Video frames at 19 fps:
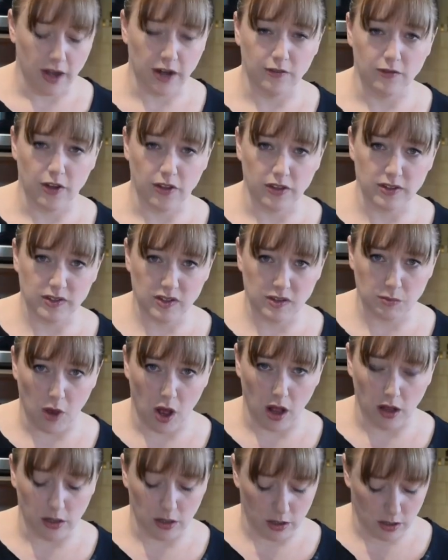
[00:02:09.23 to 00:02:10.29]
of on the
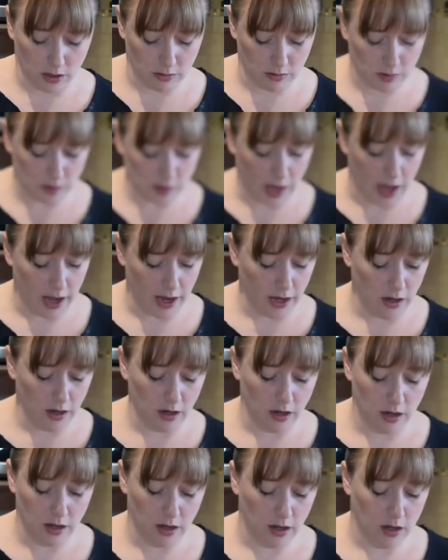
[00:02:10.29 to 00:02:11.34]
smaller side,
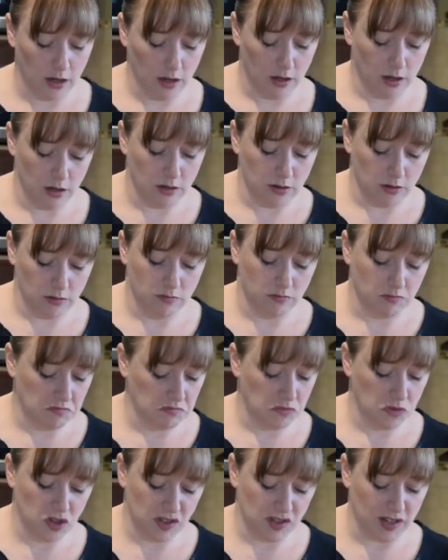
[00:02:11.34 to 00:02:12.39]

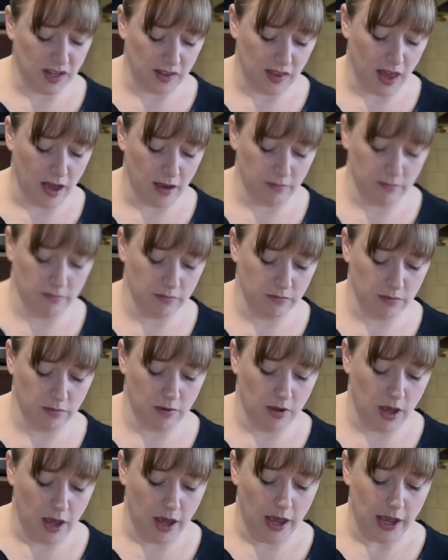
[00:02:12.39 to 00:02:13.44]
just like that.
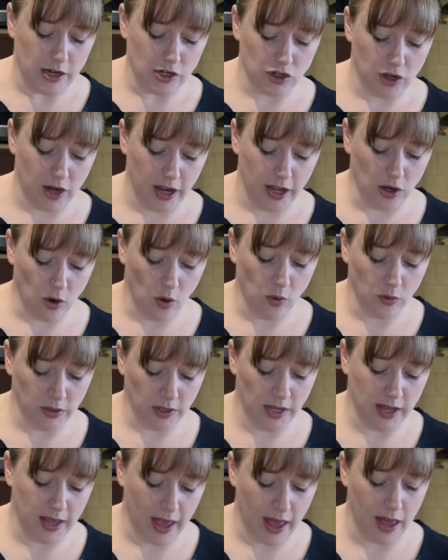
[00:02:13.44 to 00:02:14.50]
And try and
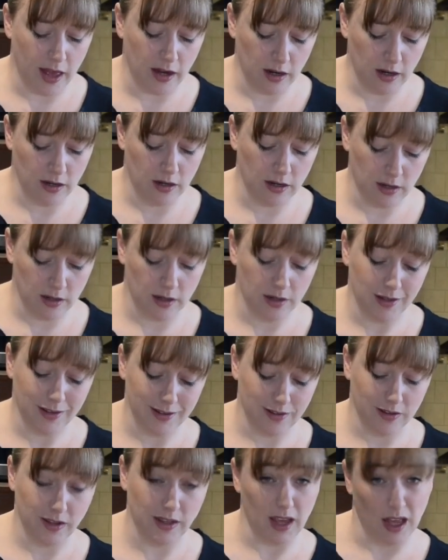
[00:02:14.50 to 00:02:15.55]
only get
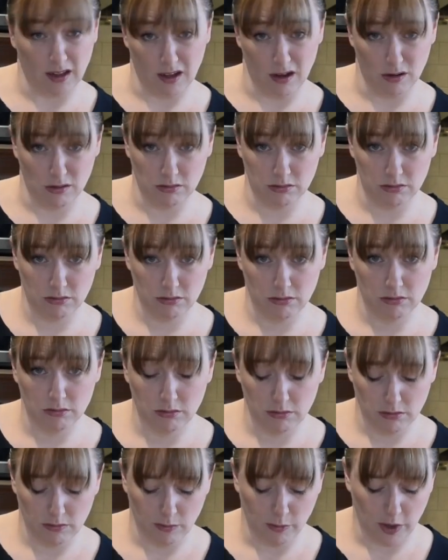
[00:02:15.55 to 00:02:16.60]
yellow.
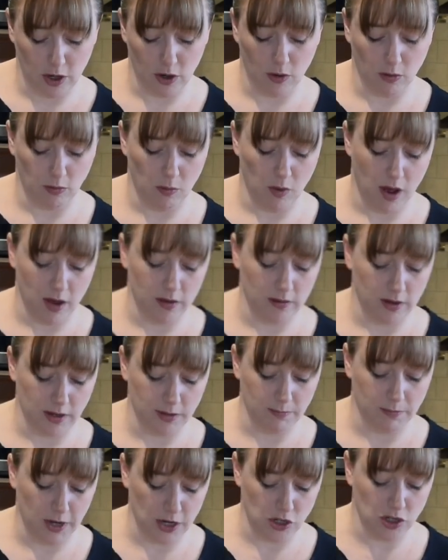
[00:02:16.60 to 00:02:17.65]
We don't want a
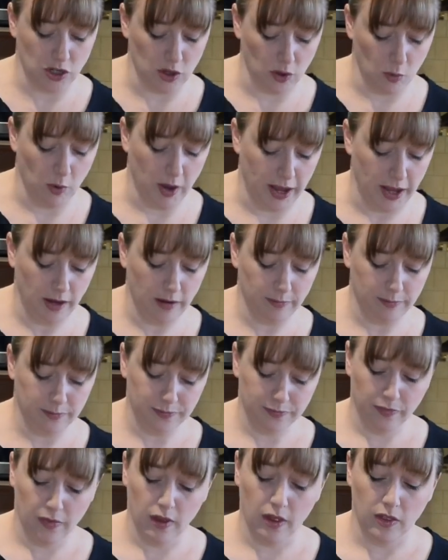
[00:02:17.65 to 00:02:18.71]
bunch of the white.
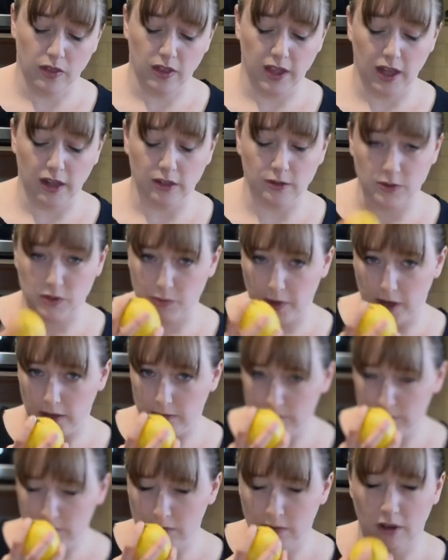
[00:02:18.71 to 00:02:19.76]
The yellow is
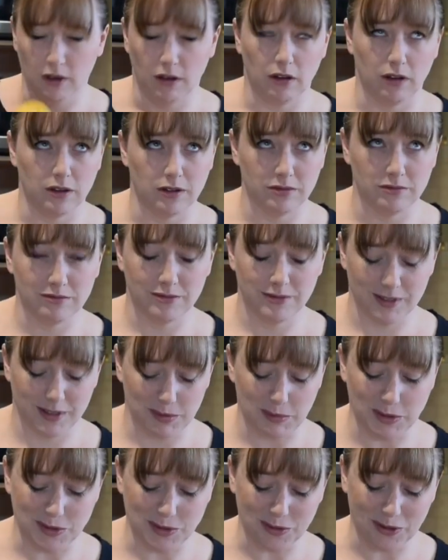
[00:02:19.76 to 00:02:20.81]
where, oh,
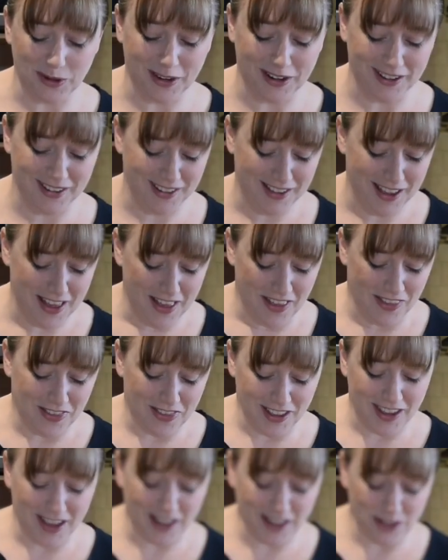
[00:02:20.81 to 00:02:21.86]
smells so good.
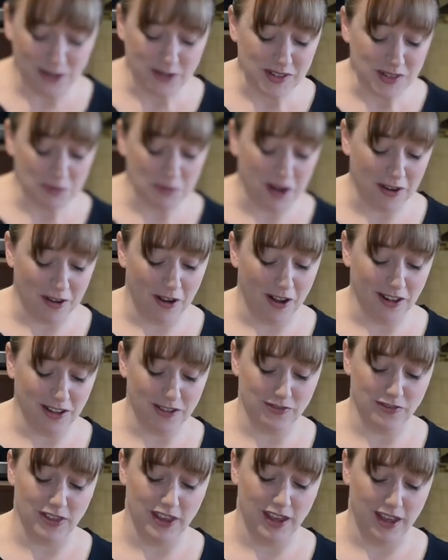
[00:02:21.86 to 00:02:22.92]
The yellow is where all
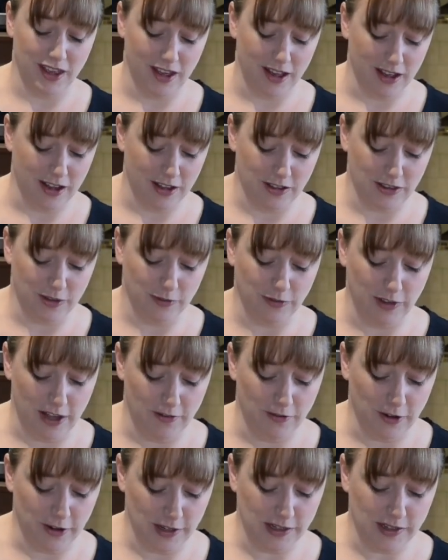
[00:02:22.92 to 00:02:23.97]
of the
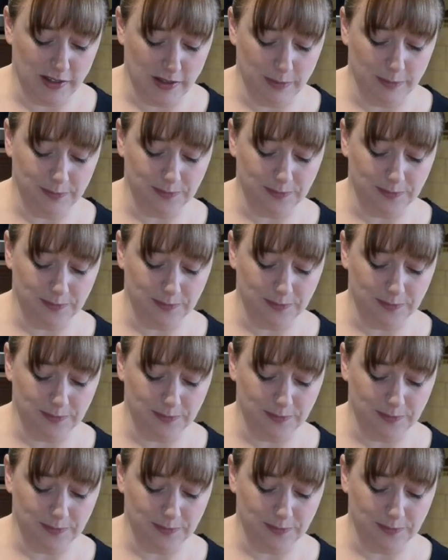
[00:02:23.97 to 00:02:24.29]
flavor is.